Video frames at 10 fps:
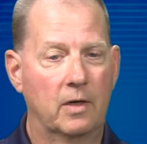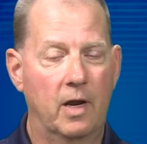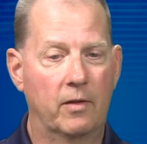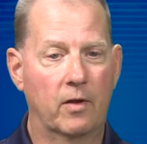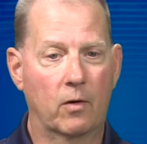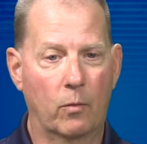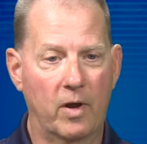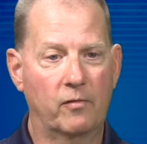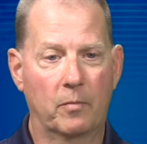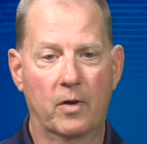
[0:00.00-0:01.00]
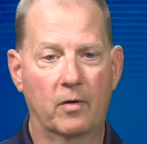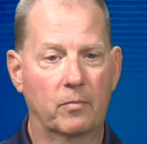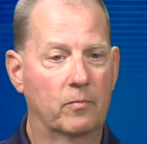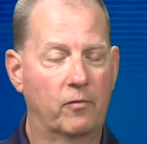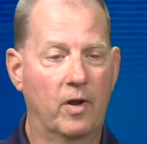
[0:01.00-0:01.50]
And they're away from their
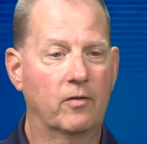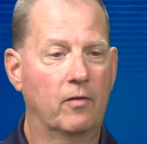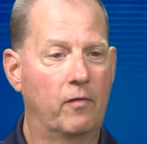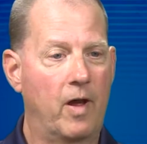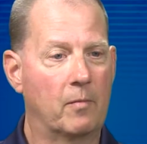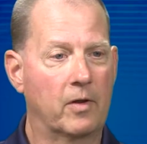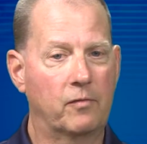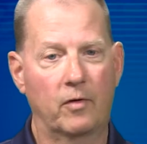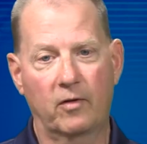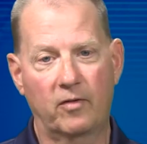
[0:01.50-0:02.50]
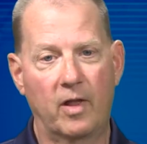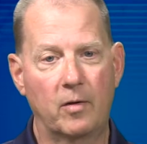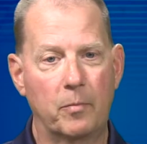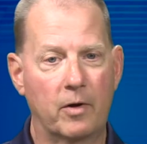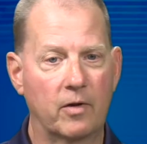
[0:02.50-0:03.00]
friends and family for
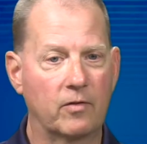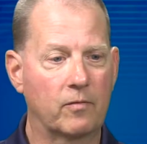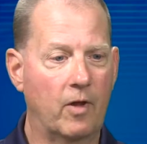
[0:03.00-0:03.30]
extended periods of